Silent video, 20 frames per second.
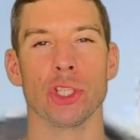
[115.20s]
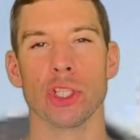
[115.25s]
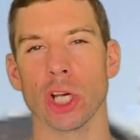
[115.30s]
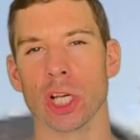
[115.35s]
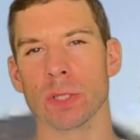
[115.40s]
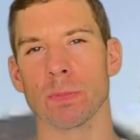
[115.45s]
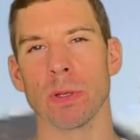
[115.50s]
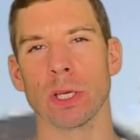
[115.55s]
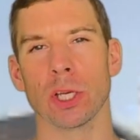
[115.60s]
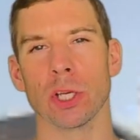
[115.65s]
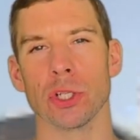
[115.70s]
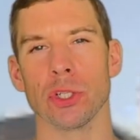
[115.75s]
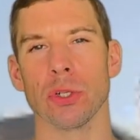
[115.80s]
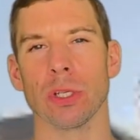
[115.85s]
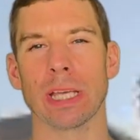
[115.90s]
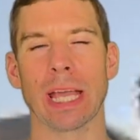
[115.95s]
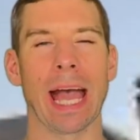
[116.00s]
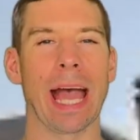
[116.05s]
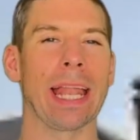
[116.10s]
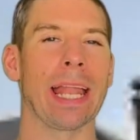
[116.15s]
just because you
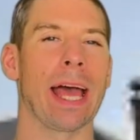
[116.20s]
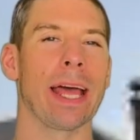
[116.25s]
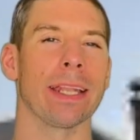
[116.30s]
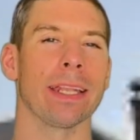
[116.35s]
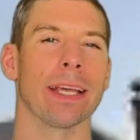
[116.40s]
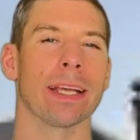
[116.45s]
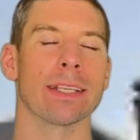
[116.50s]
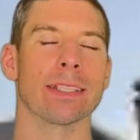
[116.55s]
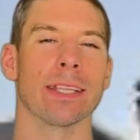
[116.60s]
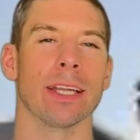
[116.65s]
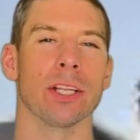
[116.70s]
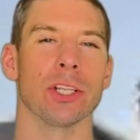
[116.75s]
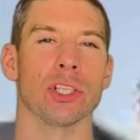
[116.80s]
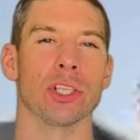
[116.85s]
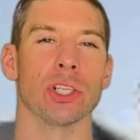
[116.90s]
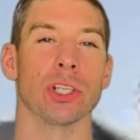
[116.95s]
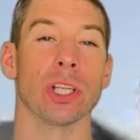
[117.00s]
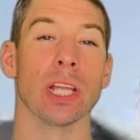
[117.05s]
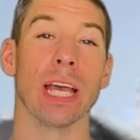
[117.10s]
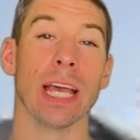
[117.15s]
can add an
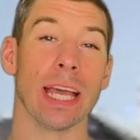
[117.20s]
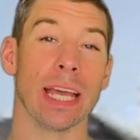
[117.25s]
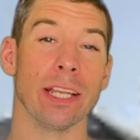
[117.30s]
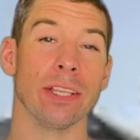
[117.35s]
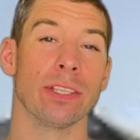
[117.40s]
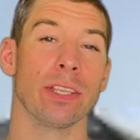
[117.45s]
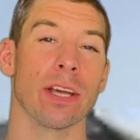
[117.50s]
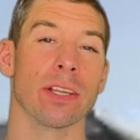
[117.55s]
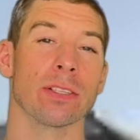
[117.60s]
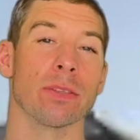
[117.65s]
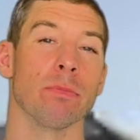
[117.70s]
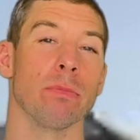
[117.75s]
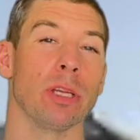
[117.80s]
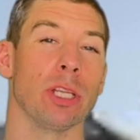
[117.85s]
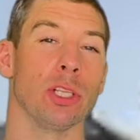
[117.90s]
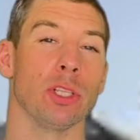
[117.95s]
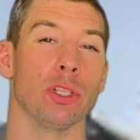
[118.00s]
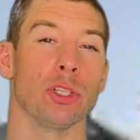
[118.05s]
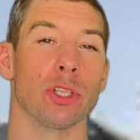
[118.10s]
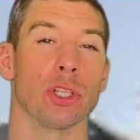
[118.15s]
extension, it doesn't mean
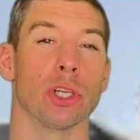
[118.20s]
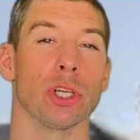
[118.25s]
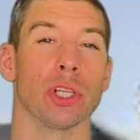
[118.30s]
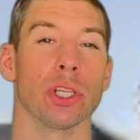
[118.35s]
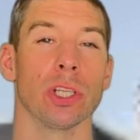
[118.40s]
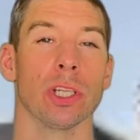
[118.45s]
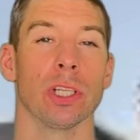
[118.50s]
you should.